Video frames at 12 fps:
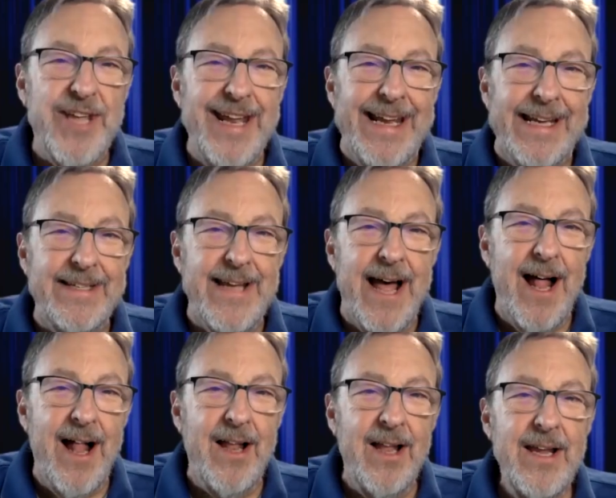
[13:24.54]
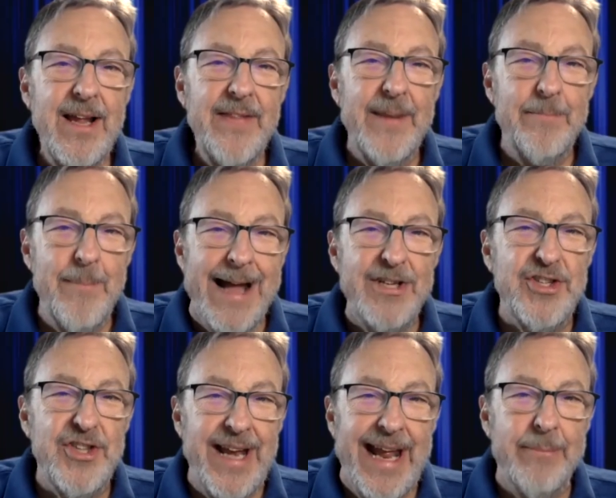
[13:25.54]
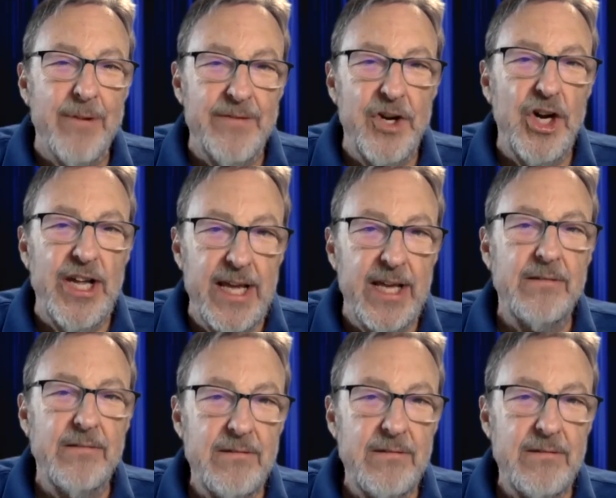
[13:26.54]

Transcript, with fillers: getting a doll that matched the name of your kid.